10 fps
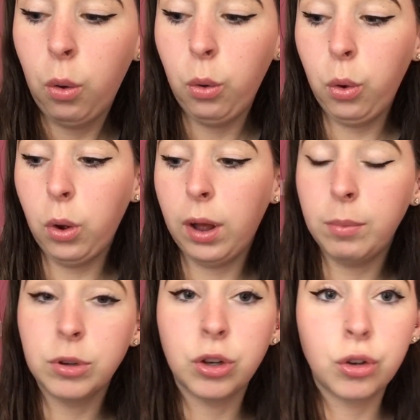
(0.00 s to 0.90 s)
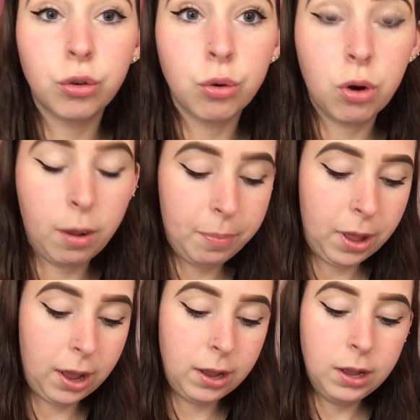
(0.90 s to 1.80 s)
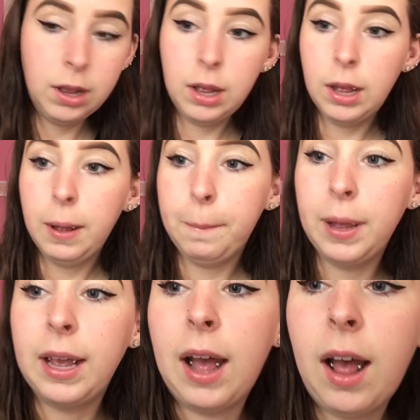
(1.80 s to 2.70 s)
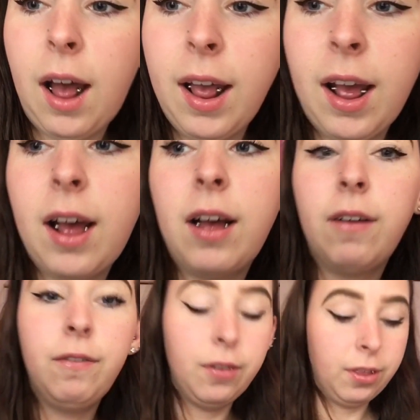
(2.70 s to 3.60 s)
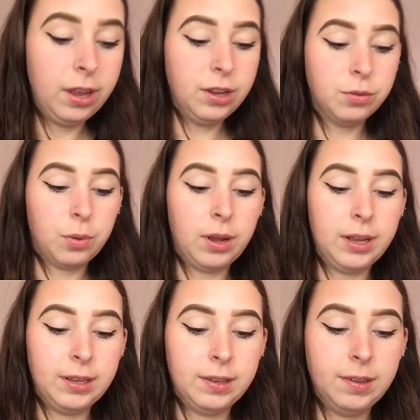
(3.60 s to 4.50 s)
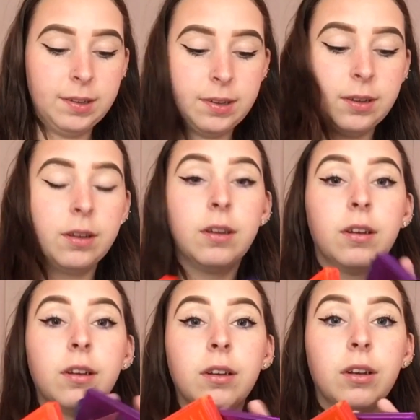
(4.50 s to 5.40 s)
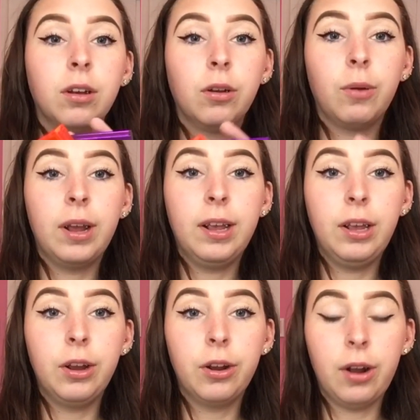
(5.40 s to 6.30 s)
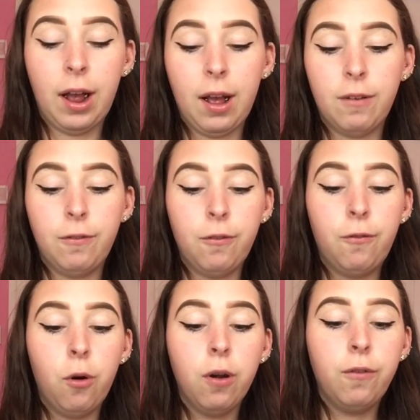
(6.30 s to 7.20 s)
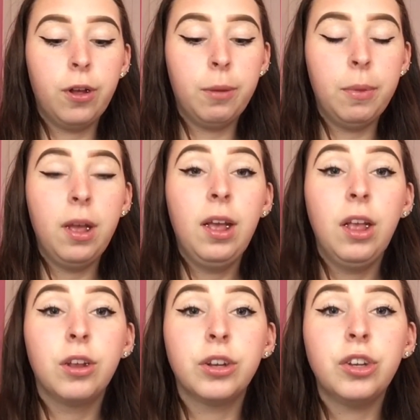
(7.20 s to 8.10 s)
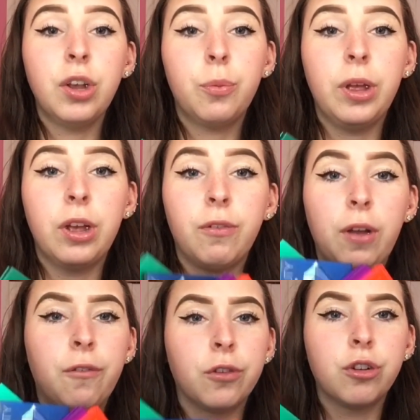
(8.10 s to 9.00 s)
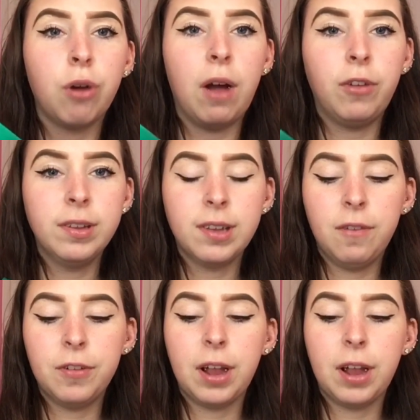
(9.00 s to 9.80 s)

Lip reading: Oh, I'm gonna just drop that. But yeah, I have these ones right here. I have four of them. They're just like really good like for travel and stuff.